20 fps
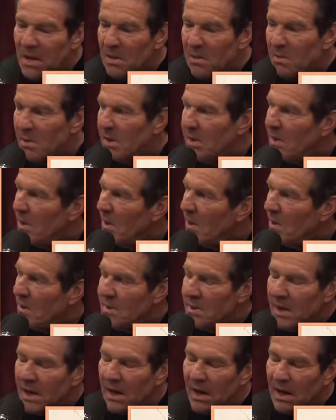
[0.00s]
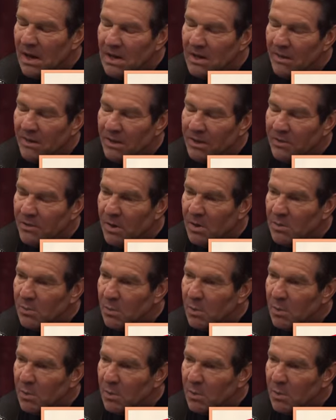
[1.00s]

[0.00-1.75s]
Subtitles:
Really, the only thing I liked about Trump